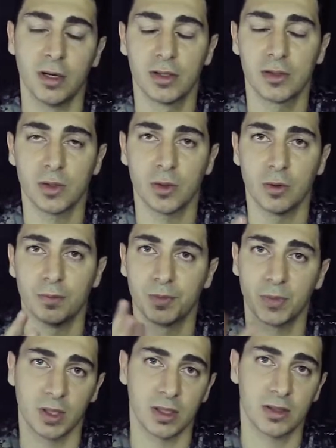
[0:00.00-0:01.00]
So
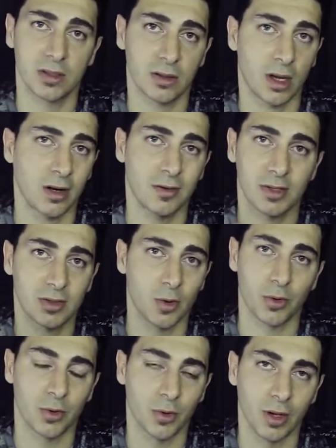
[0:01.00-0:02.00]
let's kind of just
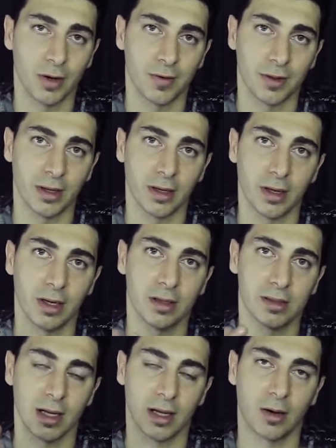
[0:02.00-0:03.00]
go through everything, and
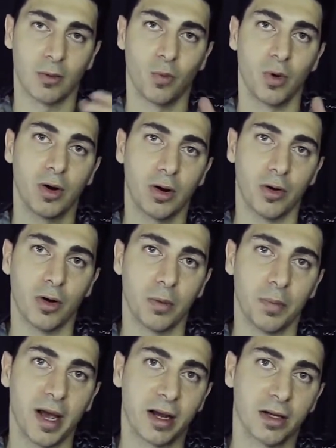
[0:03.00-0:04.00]
it's like a one and all
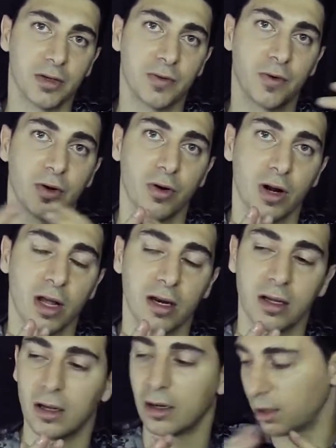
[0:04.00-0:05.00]
package for your
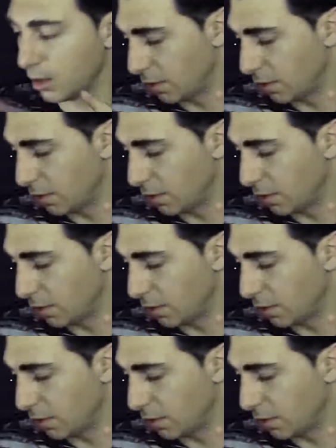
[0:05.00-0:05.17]
lighting gear.